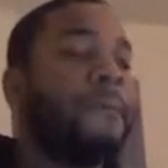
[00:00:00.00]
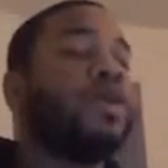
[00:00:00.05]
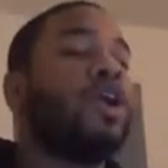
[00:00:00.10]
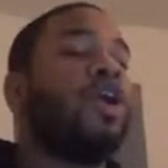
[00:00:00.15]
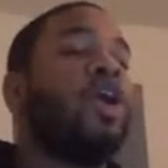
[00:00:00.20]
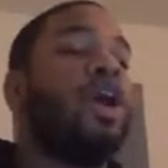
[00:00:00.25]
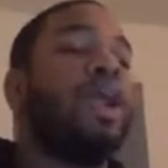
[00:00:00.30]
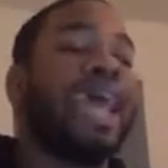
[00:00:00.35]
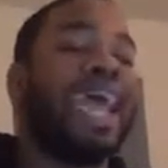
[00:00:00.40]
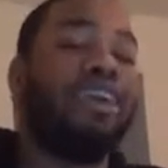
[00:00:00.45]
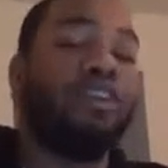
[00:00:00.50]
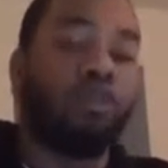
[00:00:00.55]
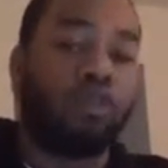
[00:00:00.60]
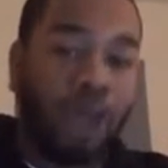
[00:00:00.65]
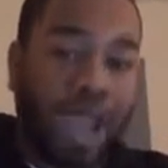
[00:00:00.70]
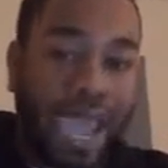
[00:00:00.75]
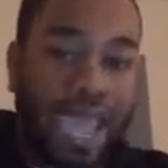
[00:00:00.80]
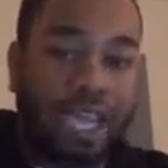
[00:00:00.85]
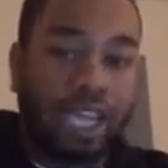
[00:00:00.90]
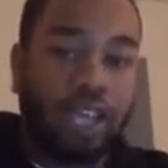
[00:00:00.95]
called A
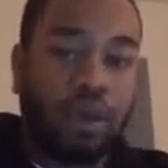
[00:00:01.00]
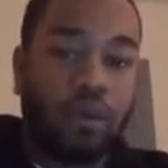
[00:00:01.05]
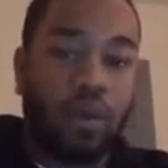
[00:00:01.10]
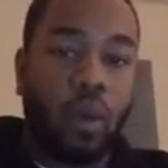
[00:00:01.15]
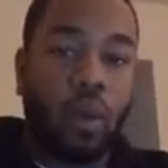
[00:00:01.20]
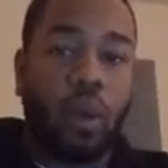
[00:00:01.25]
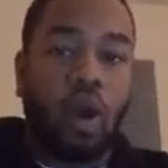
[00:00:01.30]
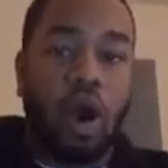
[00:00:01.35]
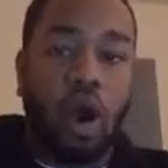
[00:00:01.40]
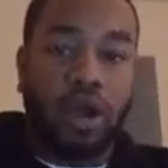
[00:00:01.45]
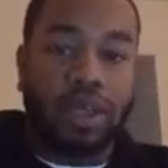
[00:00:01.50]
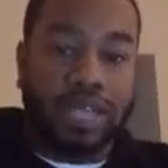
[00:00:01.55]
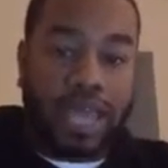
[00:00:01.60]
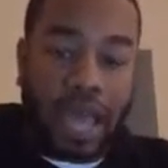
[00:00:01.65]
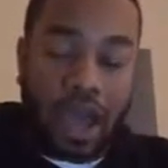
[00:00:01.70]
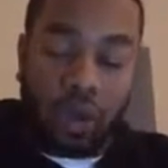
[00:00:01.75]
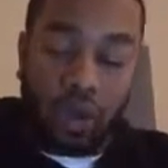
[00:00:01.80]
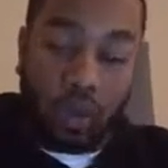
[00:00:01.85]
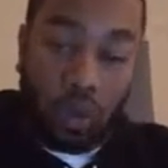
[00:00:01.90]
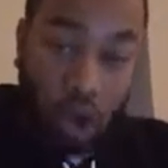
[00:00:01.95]
Random Walk
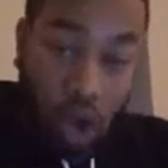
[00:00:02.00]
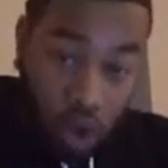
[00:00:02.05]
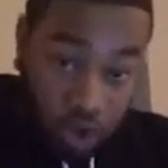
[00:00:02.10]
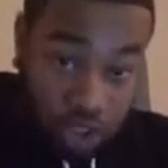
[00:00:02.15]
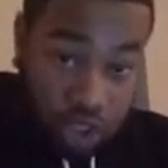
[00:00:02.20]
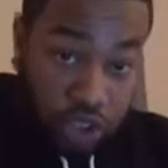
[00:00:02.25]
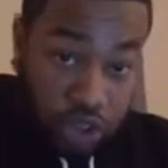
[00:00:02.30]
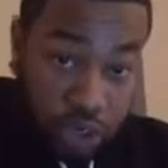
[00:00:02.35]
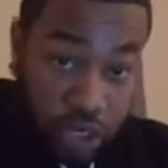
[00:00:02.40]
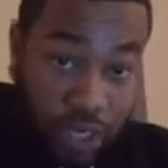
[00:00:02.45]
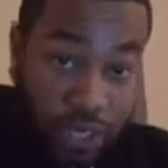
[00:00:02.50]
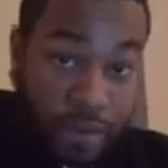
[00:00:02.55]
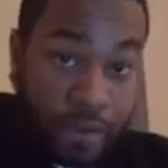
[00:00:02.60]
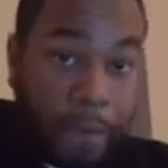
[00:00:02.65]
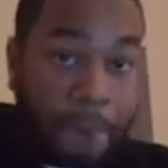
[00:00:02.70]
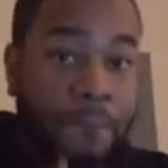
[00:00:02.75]
Down Wall Street,